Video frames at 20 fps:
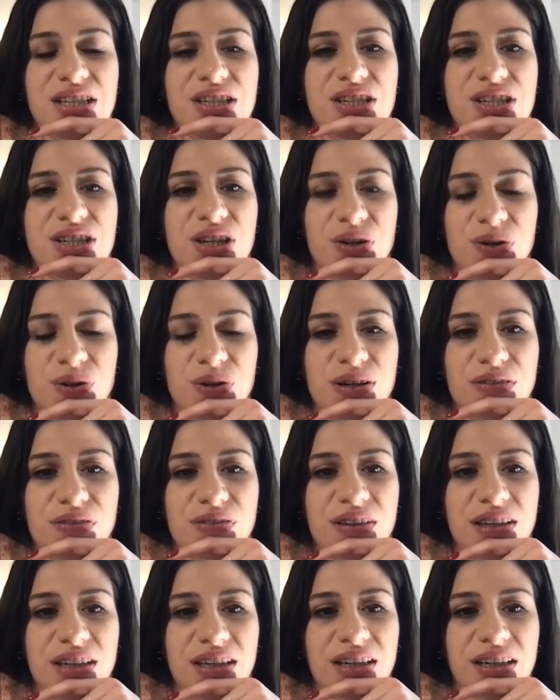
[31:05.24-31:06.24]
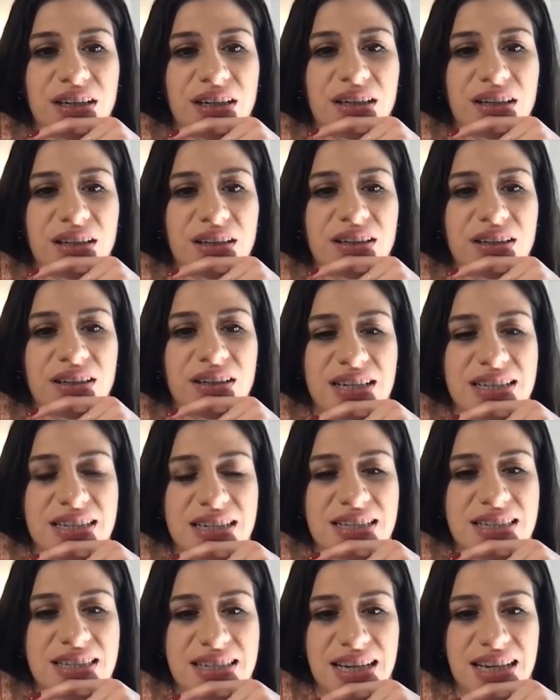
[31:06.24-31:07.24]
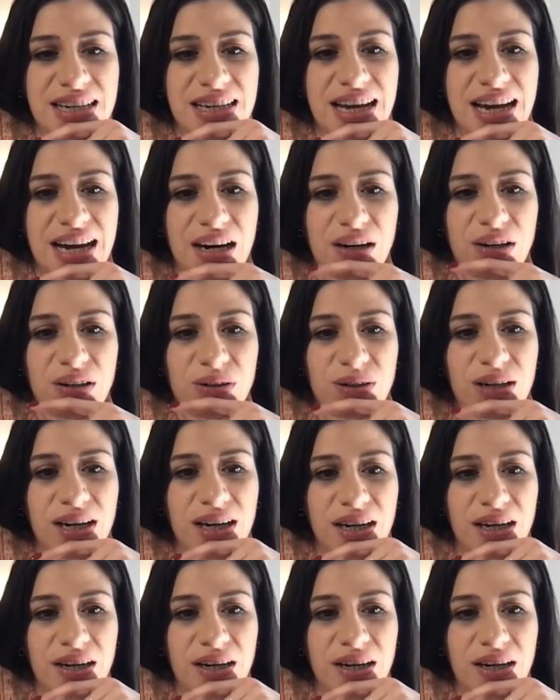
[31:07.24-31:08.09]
two of the things that stand out